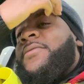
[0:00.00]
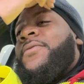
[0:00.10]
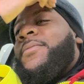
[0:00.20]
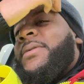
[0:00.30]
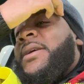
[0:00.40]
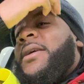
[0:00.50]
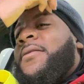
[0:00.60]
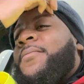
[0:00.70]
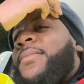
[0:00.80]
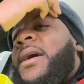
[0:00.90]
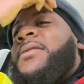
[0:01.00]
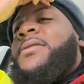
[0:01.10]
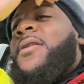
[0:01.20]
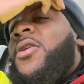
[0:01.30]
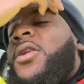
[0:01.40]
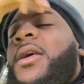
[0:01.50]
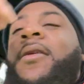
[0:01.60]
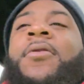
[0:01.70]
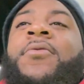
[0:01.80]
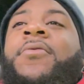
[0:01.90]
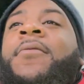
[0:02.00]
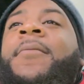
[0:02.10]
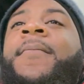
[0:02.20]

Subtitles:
what be killing Boston. All that old,